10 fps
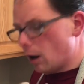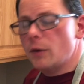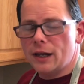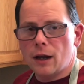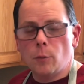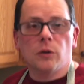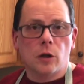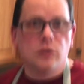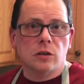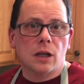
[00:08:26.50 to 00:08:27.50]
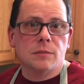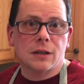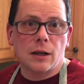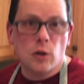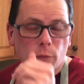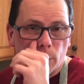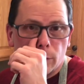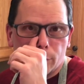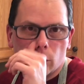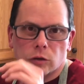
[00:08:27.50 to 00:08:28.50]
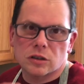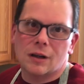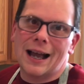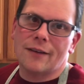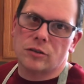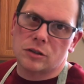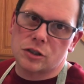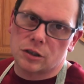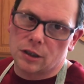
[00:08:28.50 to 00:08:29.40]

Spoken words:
Oh yeah, well the coleslaw comes, you have to put on the coleslaw after the chili.